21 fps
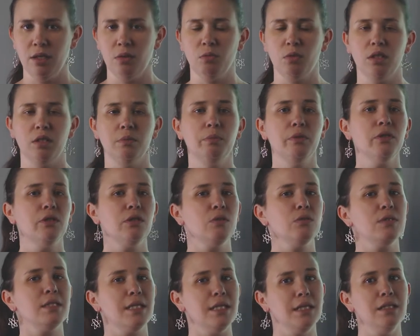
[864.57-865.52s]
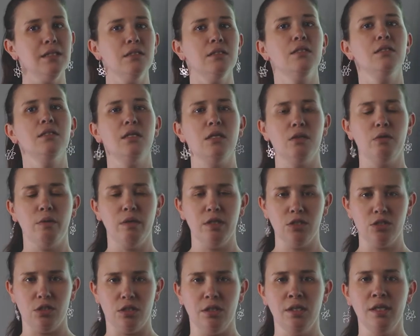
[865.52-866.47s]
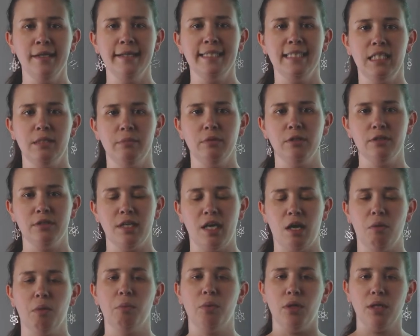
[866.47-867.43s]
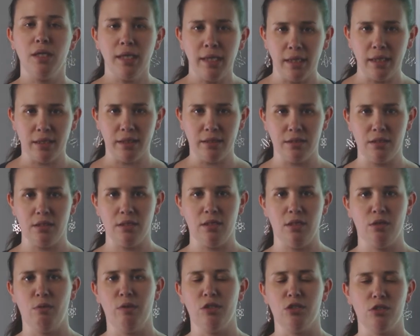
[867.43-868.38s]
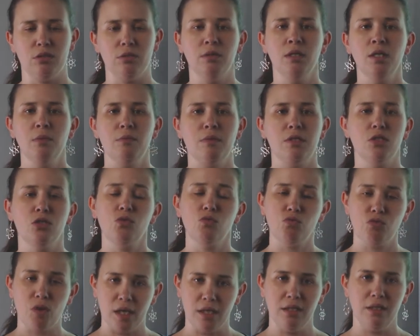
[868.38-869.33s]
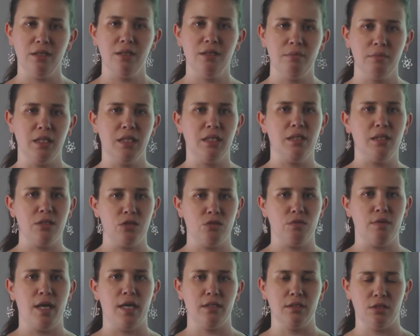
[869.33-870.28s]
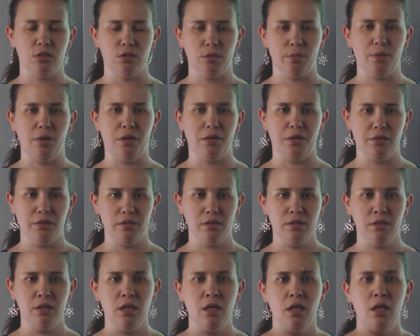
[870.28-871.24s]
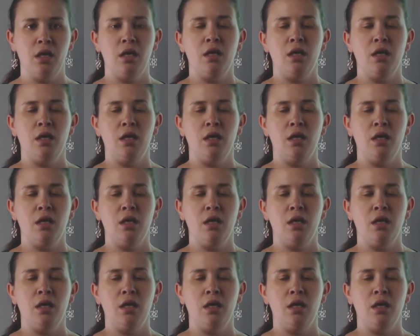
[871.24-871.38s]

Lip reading: And we're going to put those into the equation, similar to how we put heat into the equation, by just writing them in as reactants or products.